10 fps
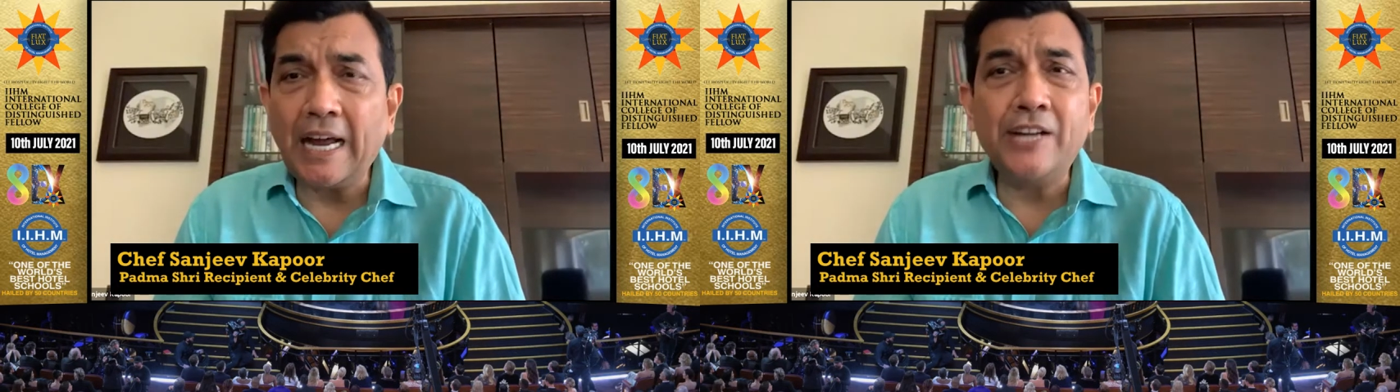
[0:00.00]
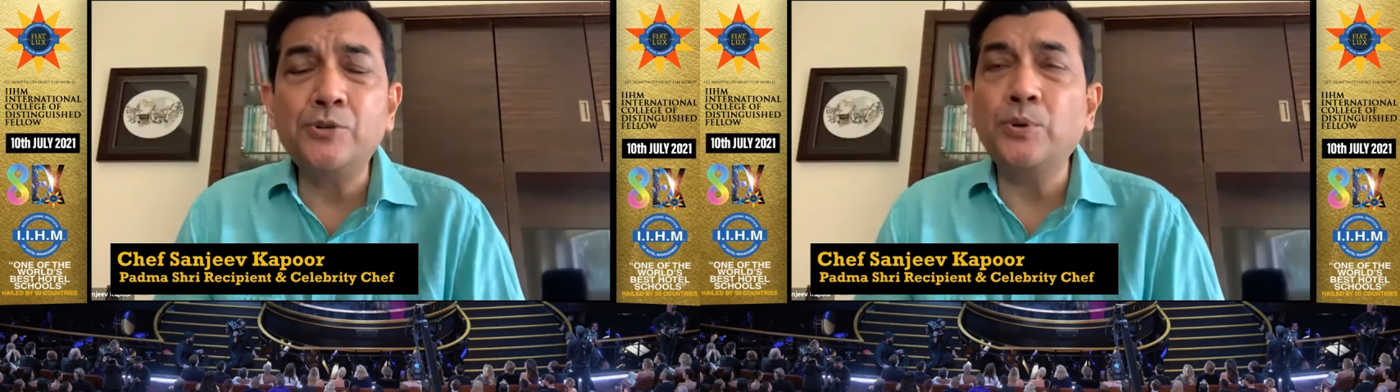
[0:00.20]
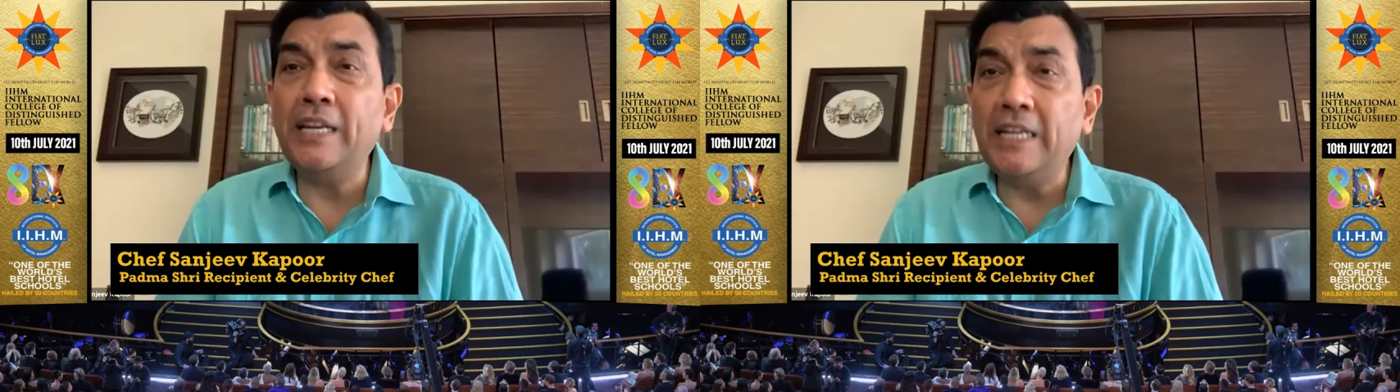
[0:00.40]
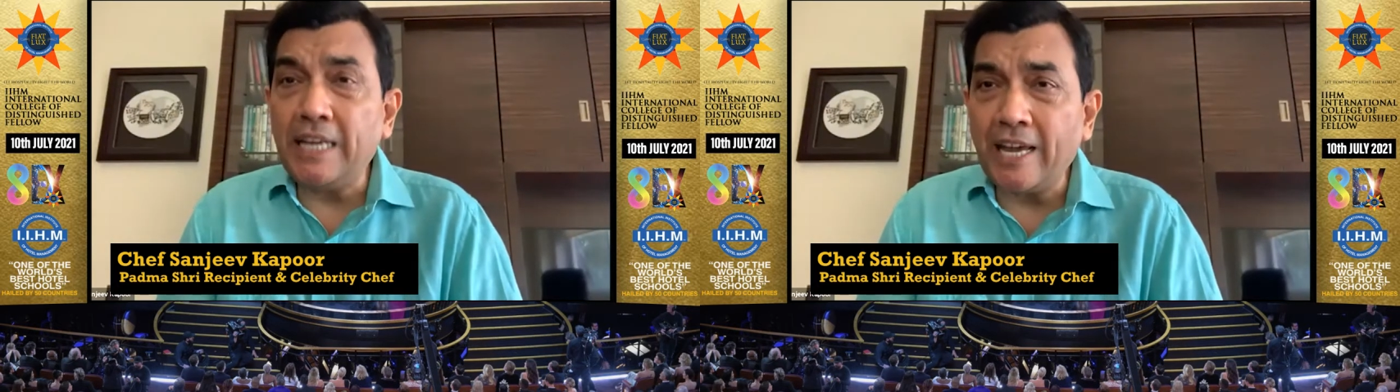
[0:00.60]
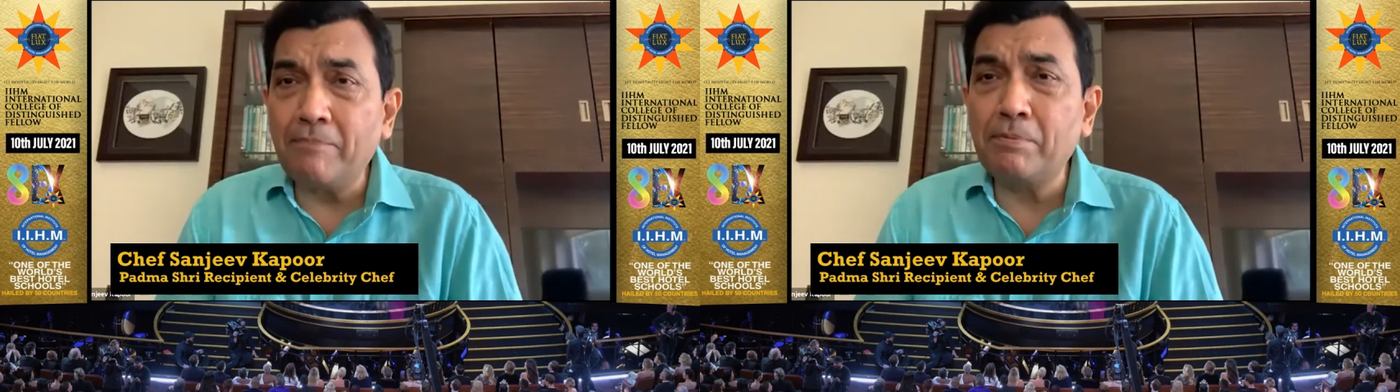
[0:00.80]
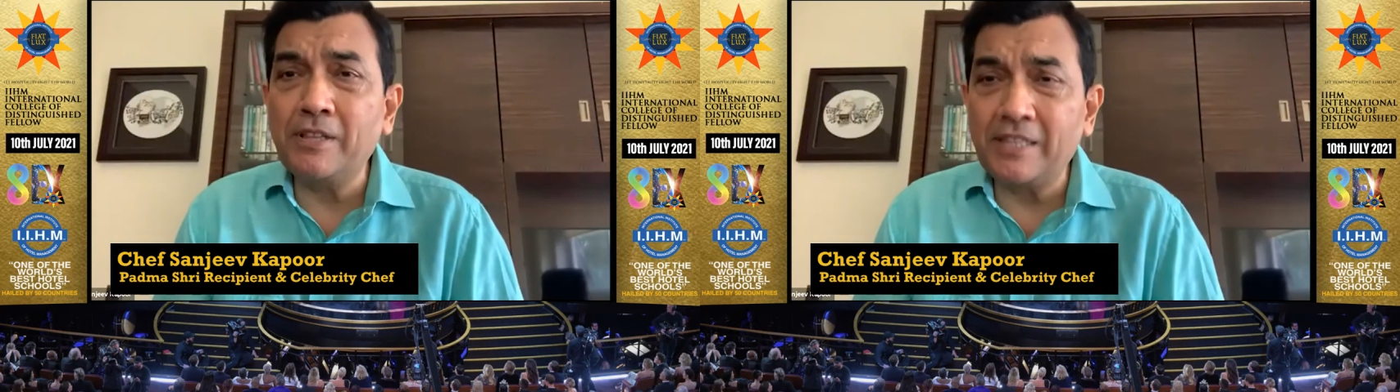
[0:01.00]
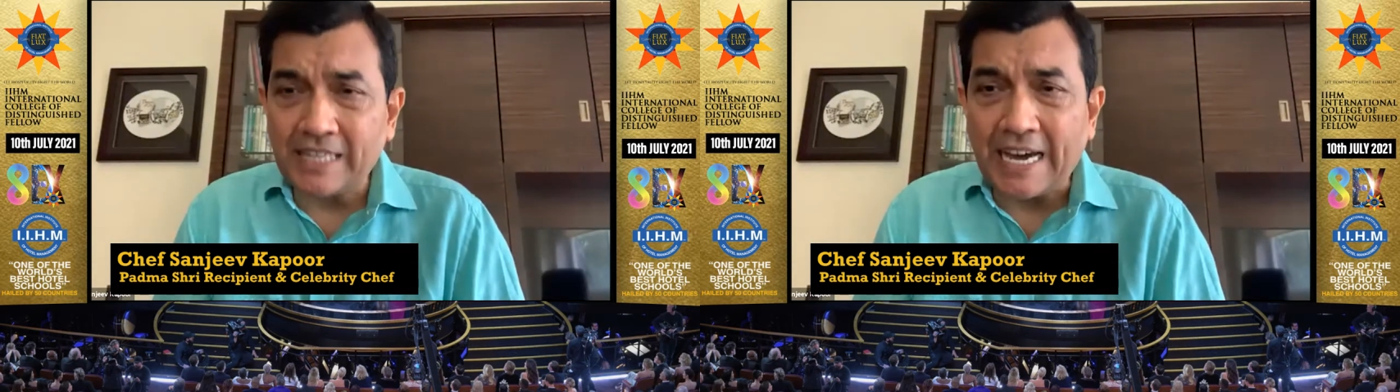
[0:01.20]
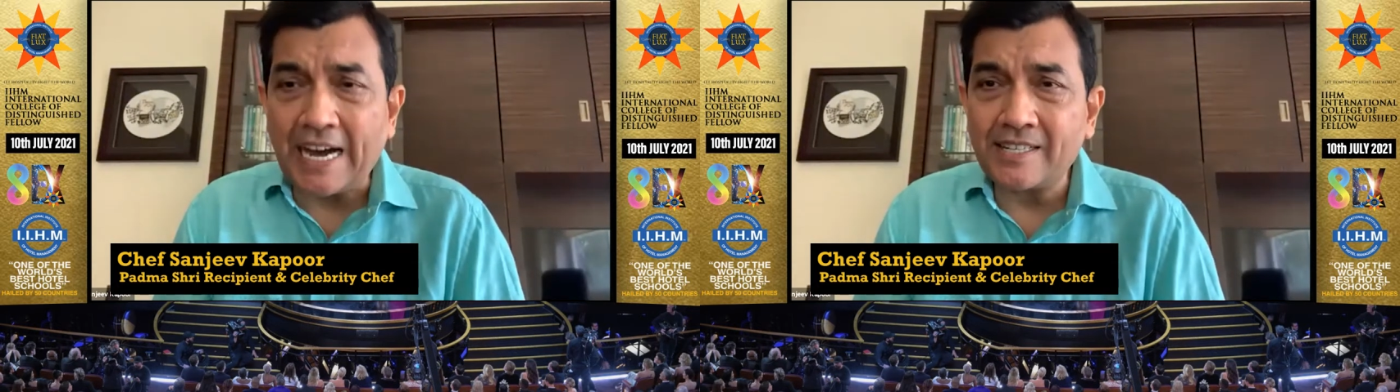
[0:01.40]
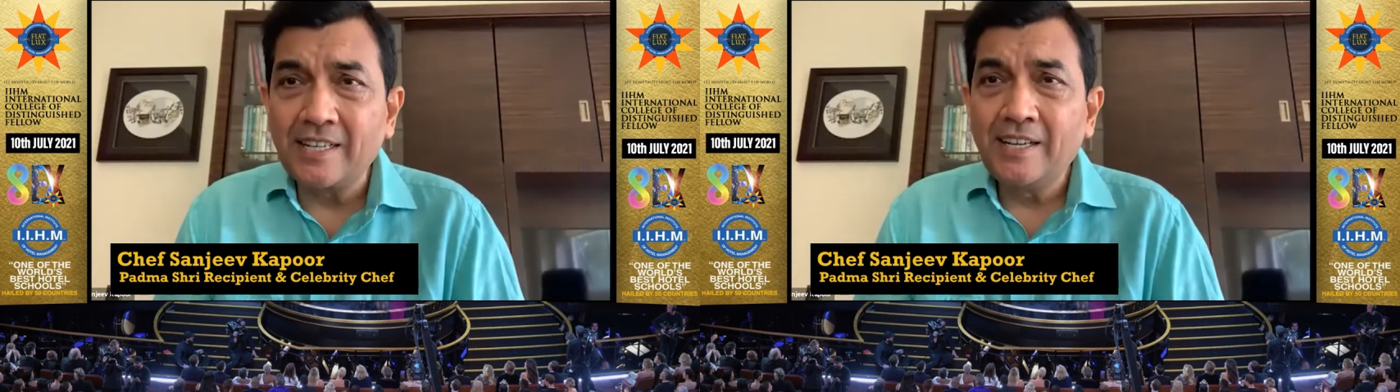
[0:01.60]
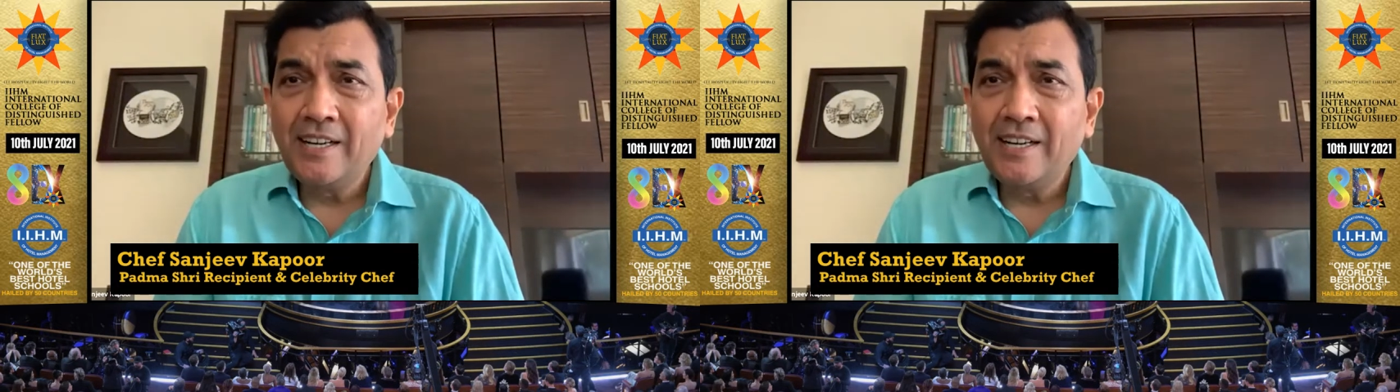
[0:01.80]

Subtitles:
And to enable that,